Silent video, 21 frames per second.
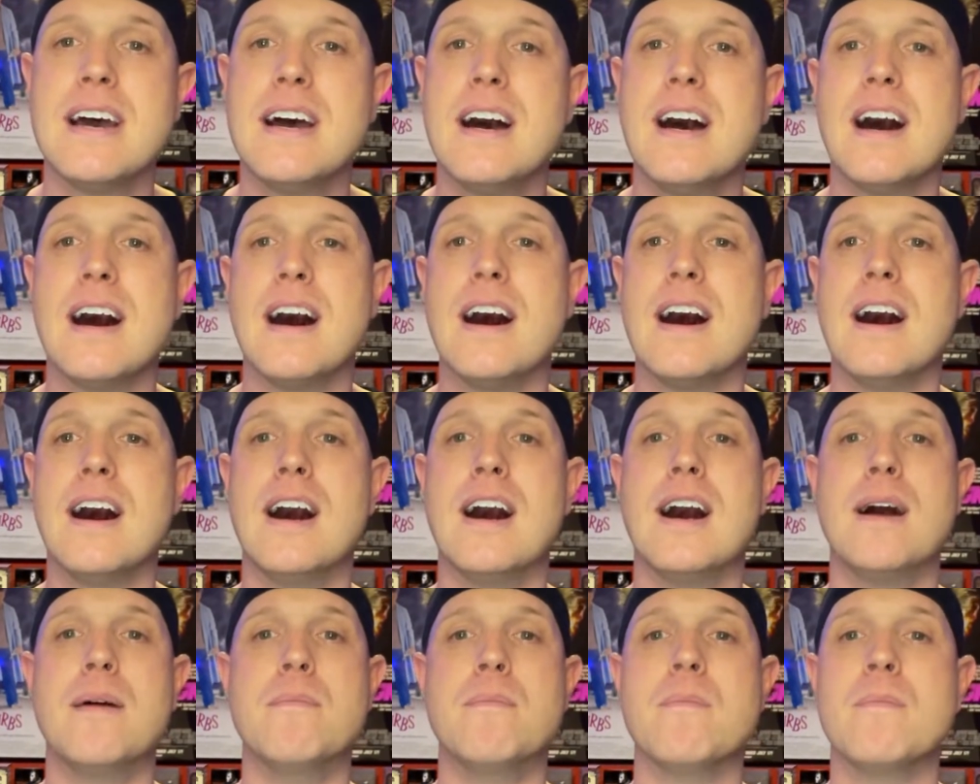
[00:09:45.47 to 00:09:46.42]

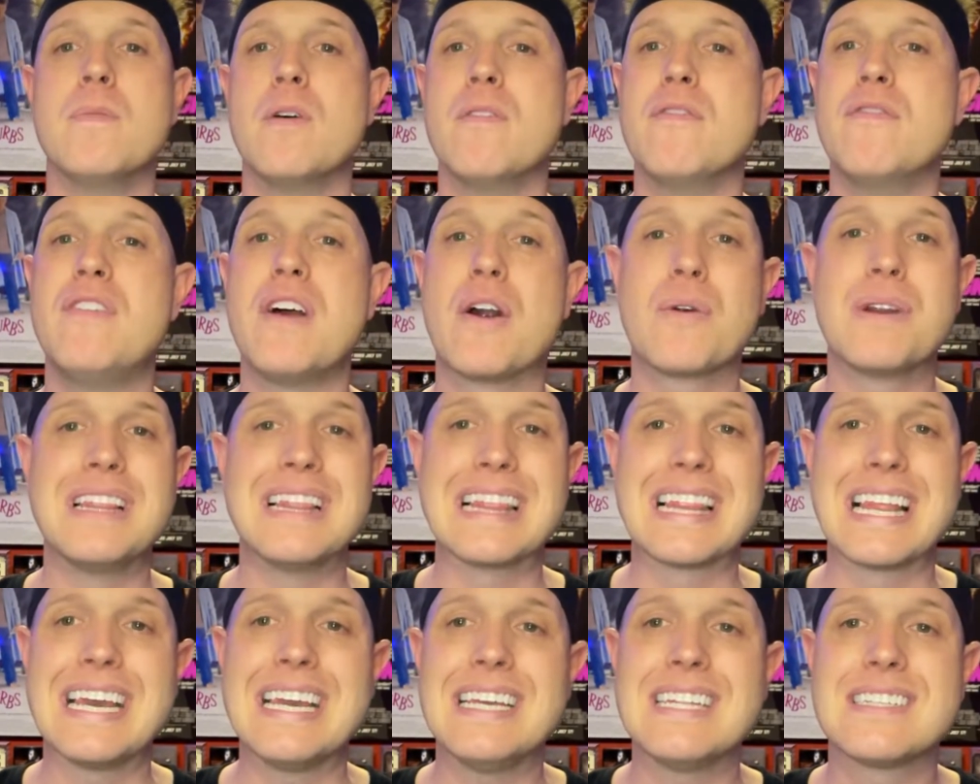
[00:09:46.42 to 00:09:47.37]
very
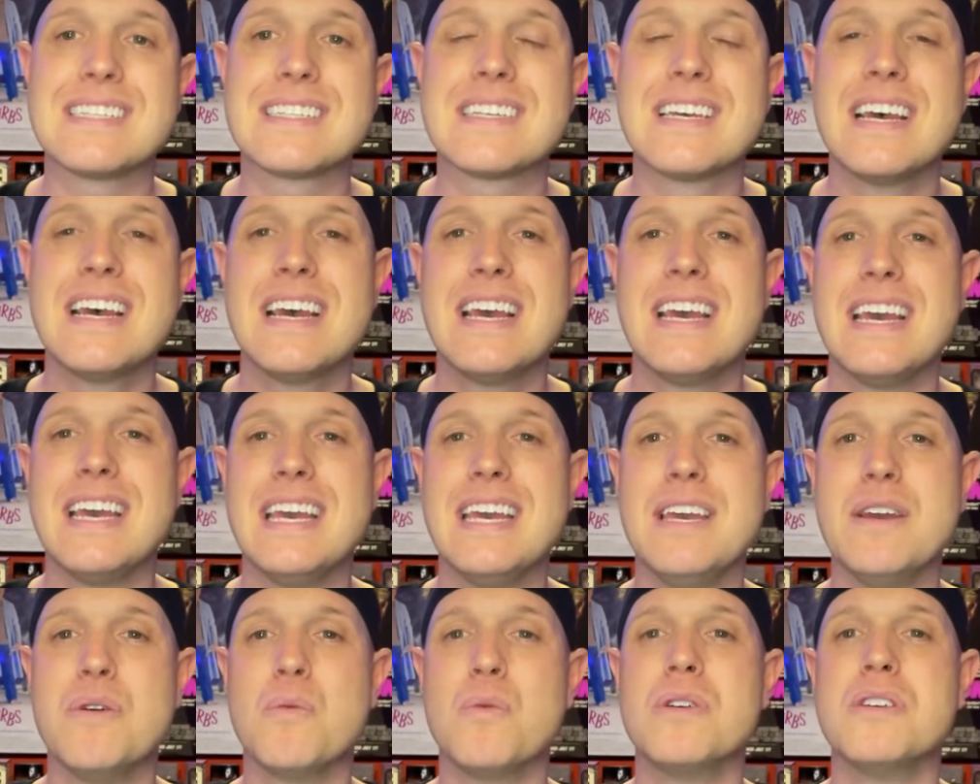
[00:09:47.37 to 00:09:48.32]
late.
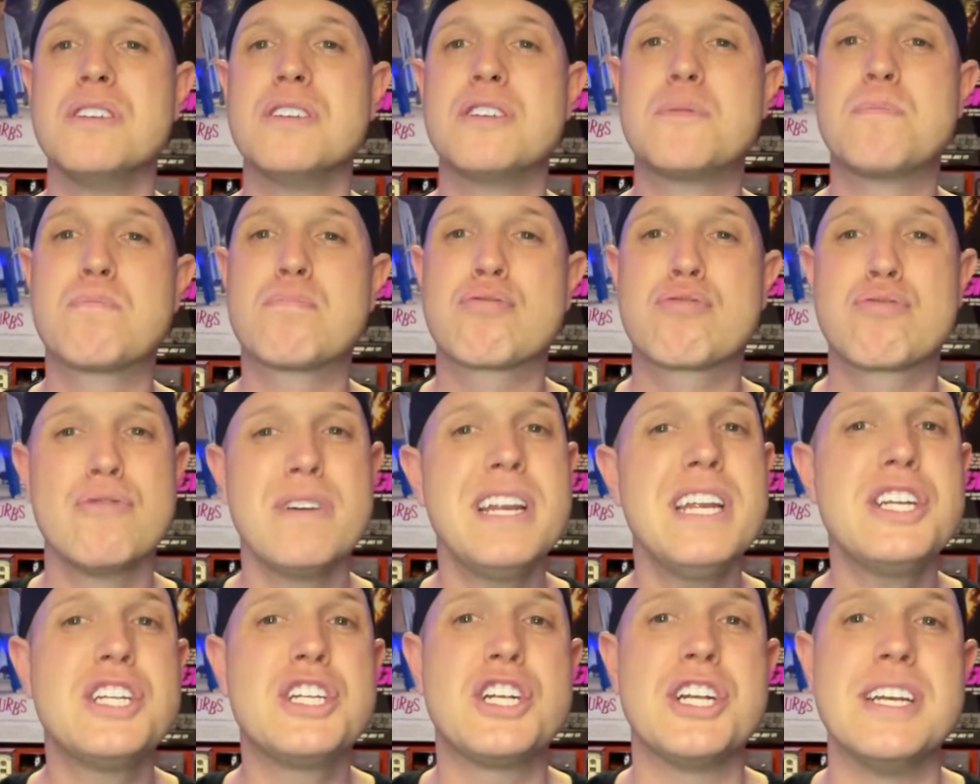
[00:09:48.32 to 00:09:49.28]
It was pretty
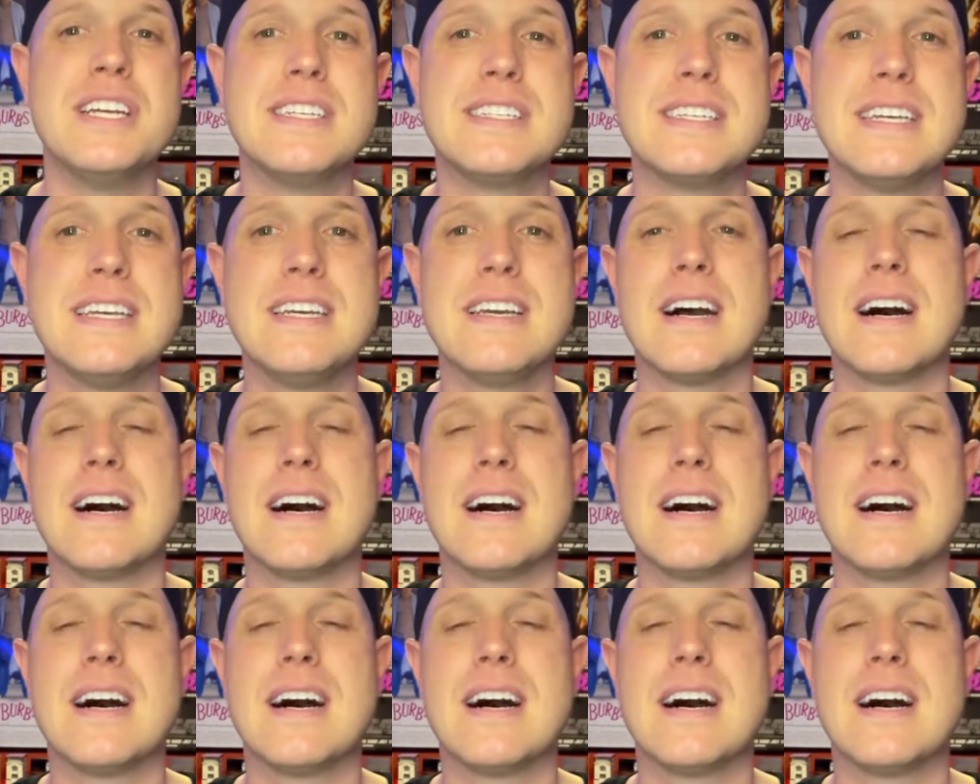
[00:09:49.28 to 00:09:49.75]
cheesy.